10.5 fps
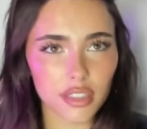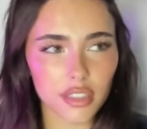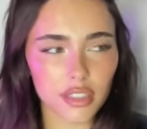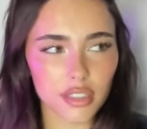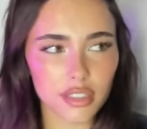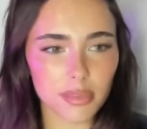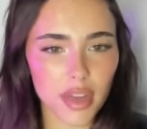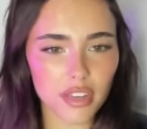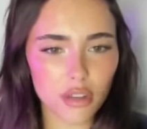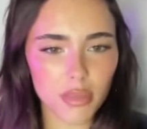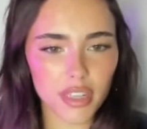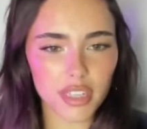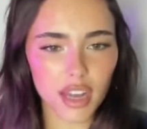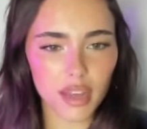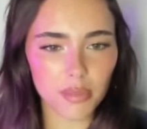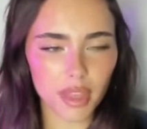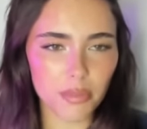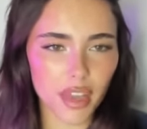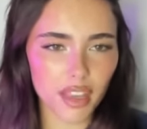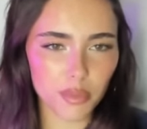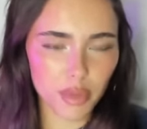spend all my time like
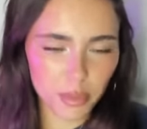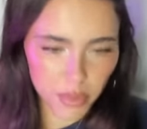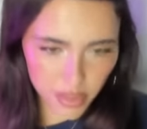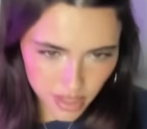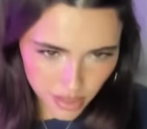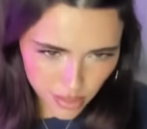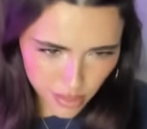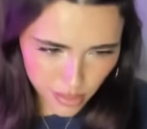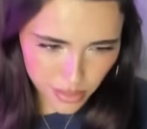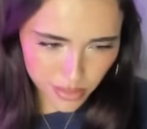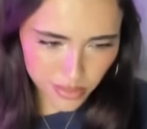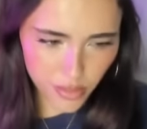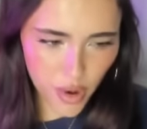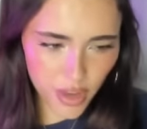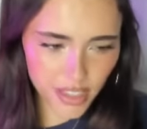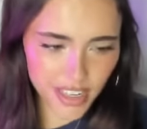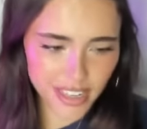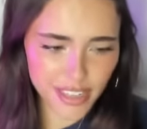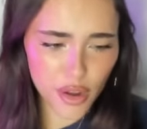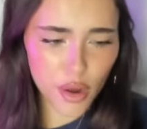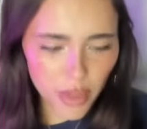begging people to want to get to
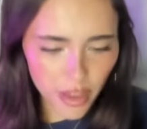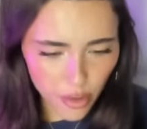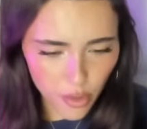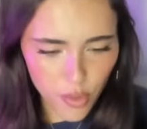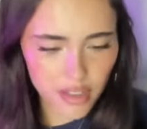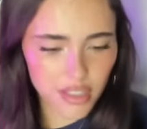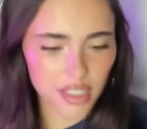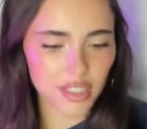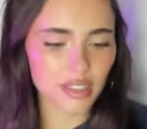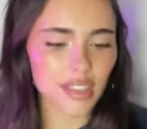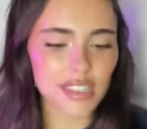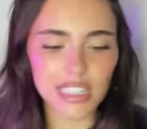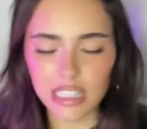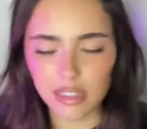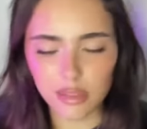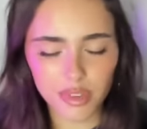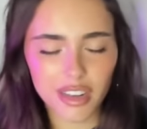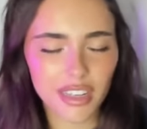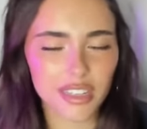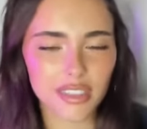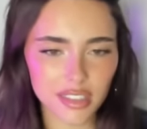know me or want to listen and what
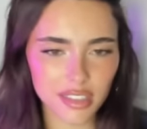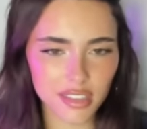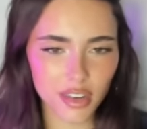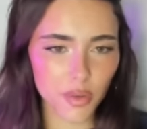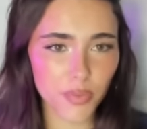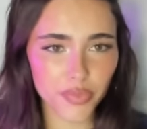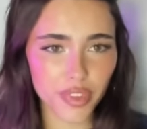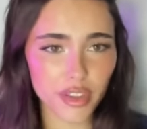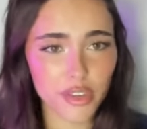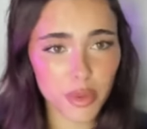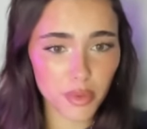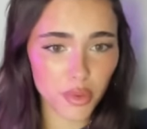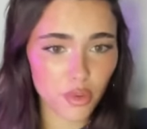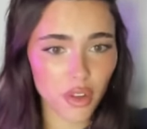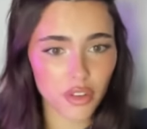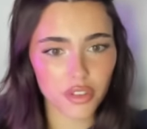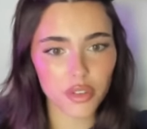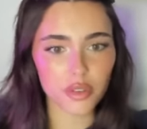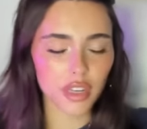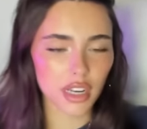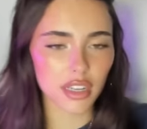because it's you know there's people who want to
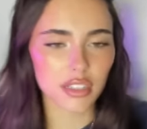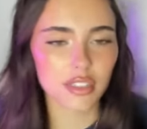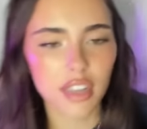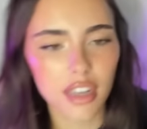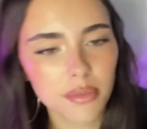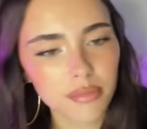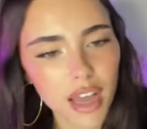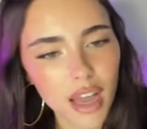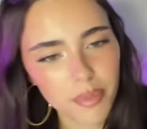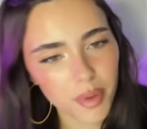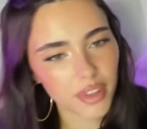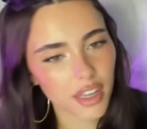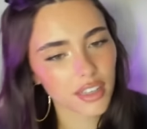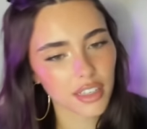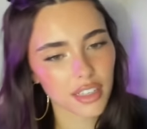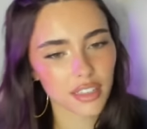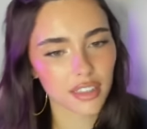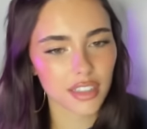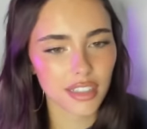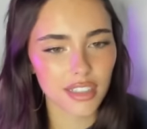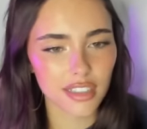and i and i'm happy with that and i
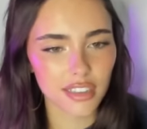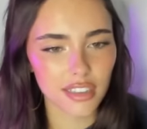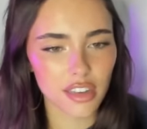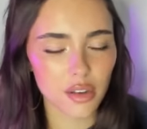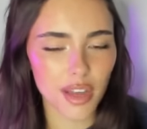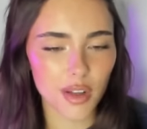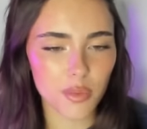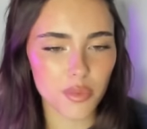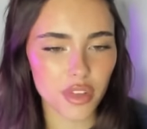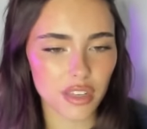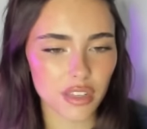you know i hope that